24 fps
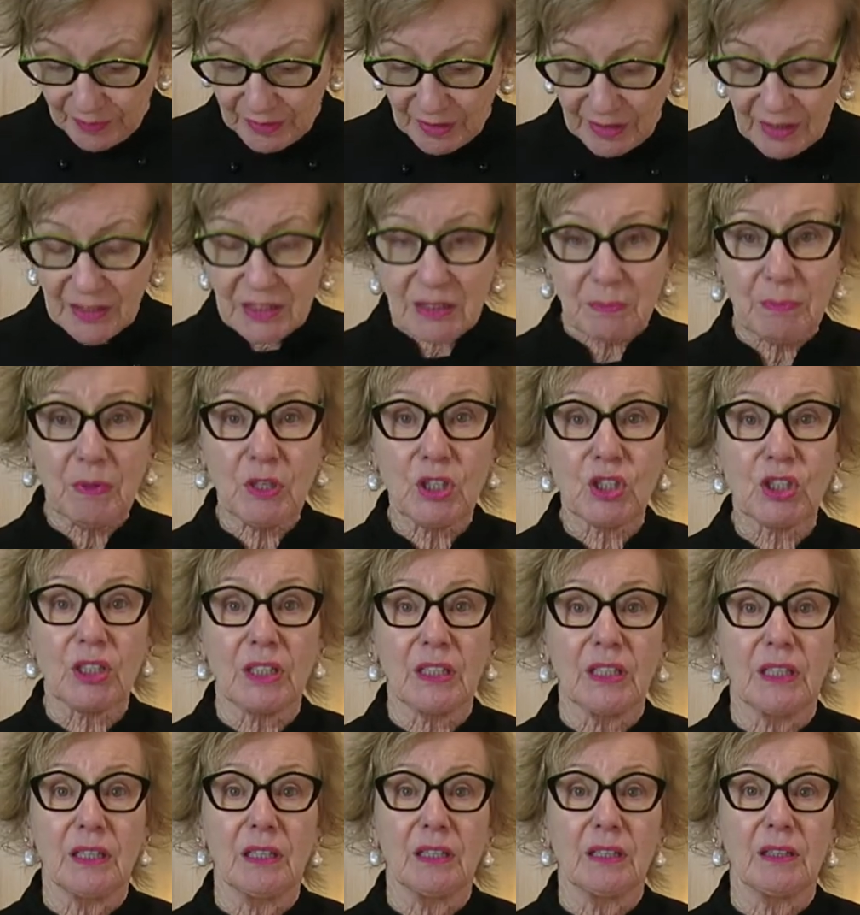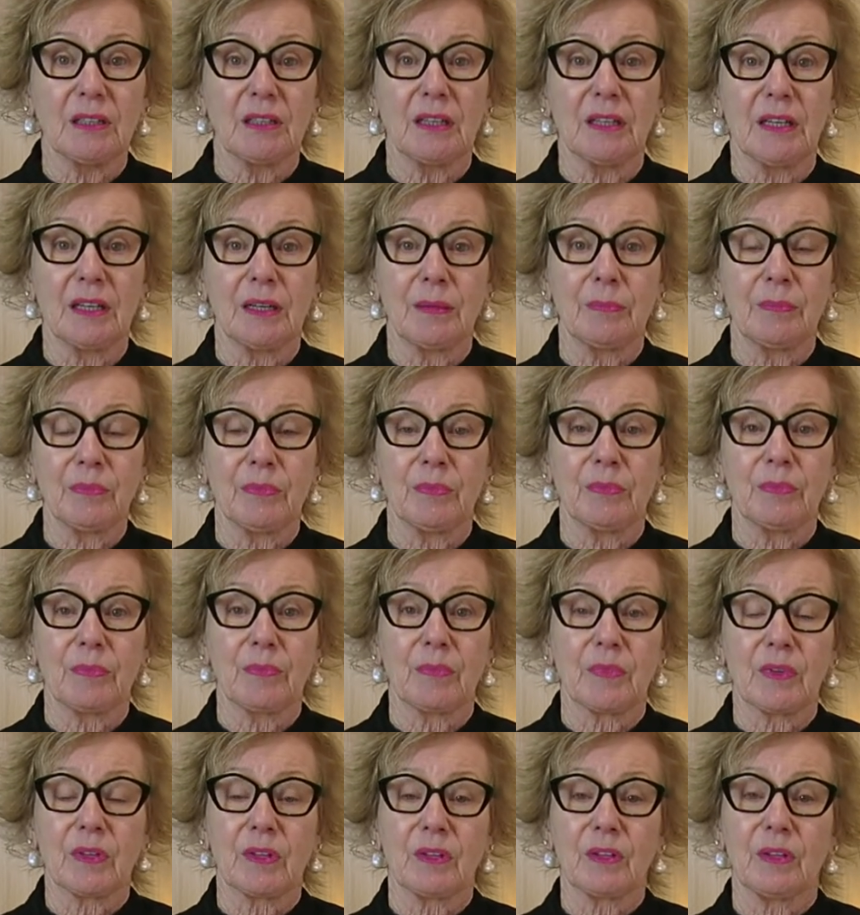especially
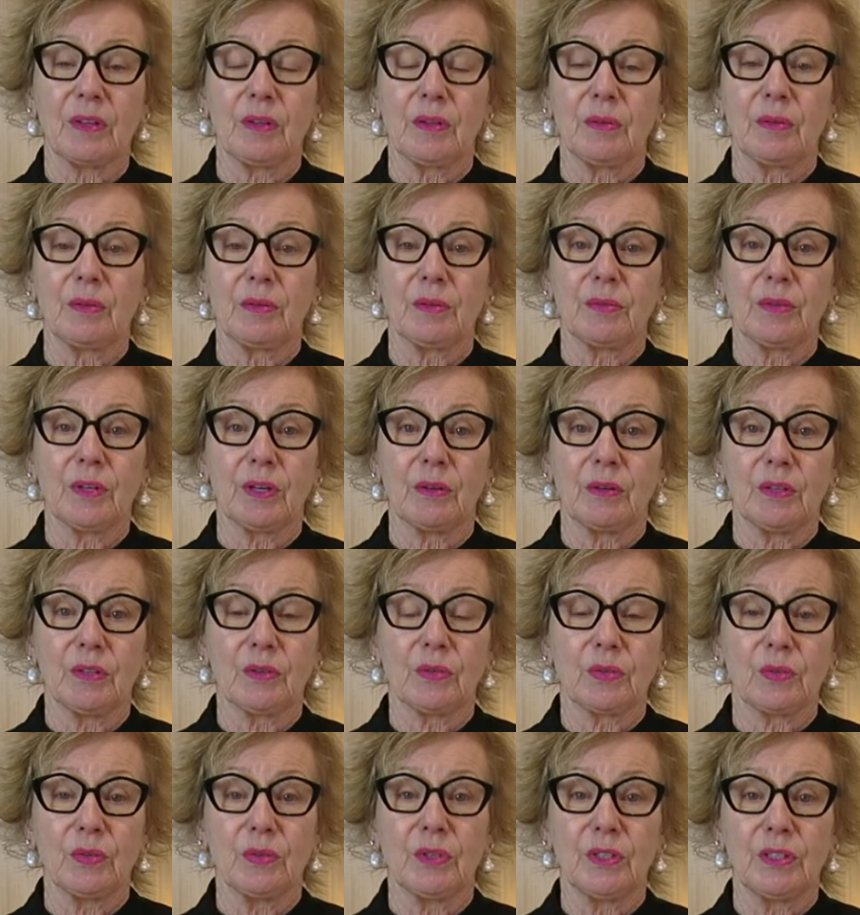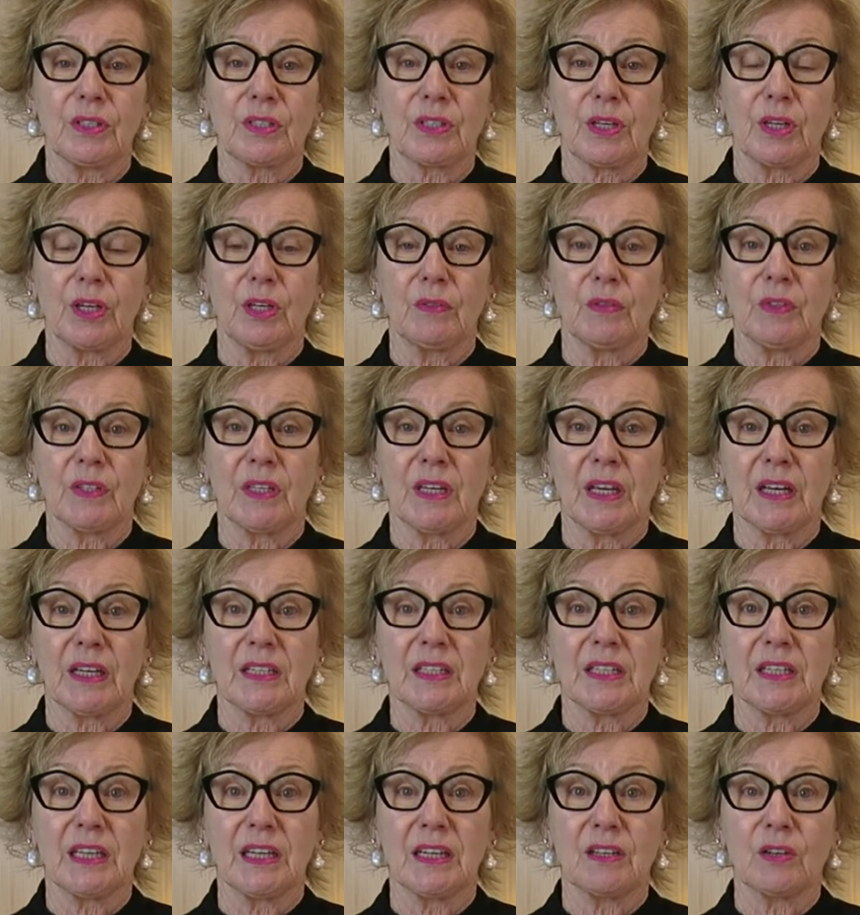going through this
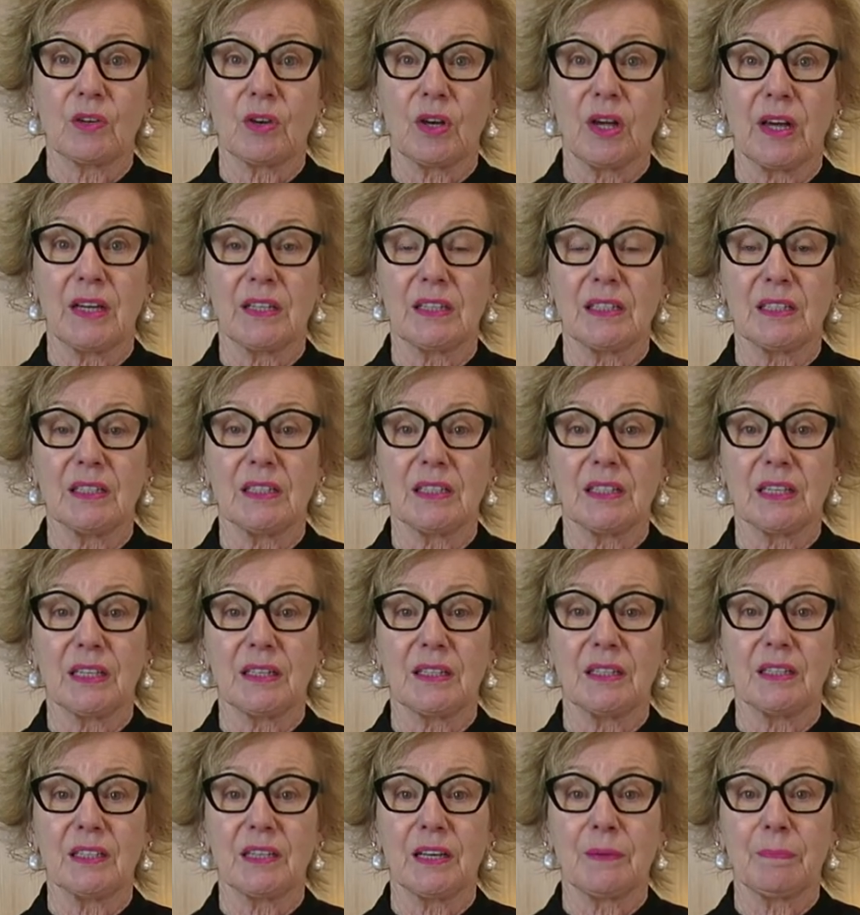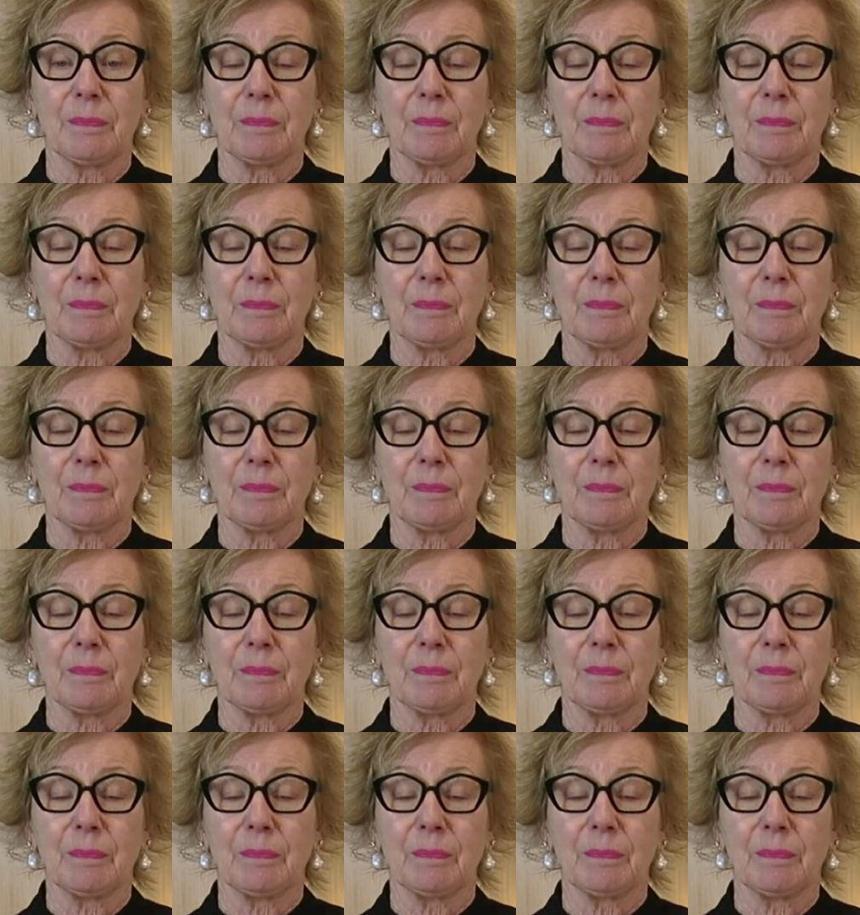COVID-19 crisis. And